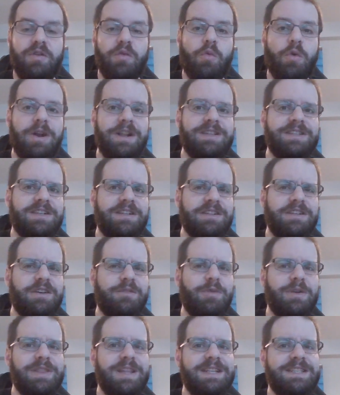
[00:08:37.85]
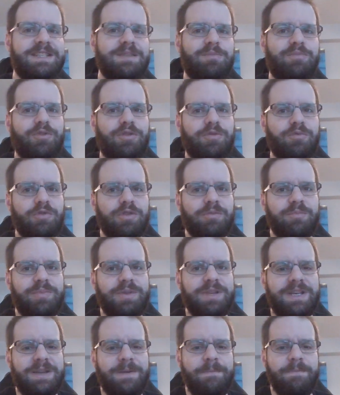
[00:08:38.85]
When it's clear what that support will
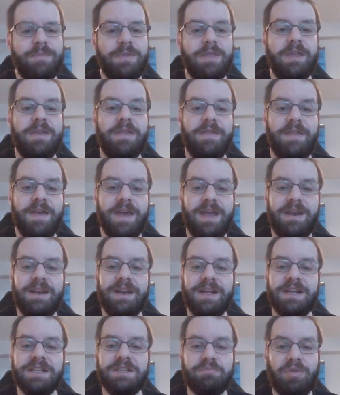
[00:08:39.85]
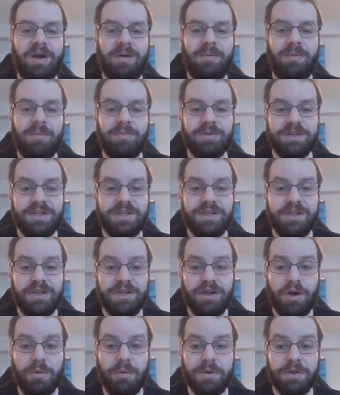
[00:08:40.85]
be, then it's probably
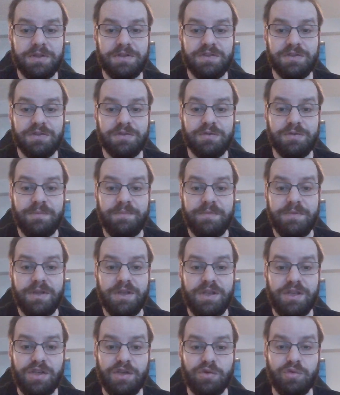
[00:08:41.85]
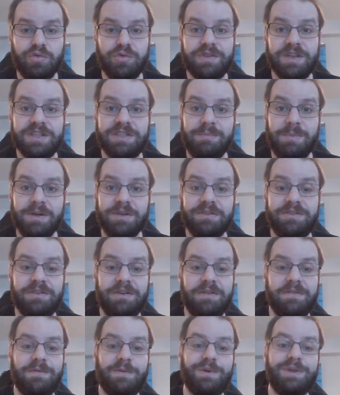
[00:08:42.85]
going to use its
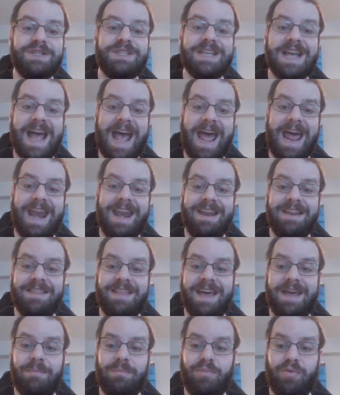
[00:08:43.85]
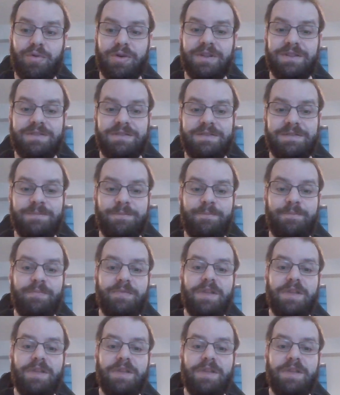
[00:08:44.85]
military force at that point.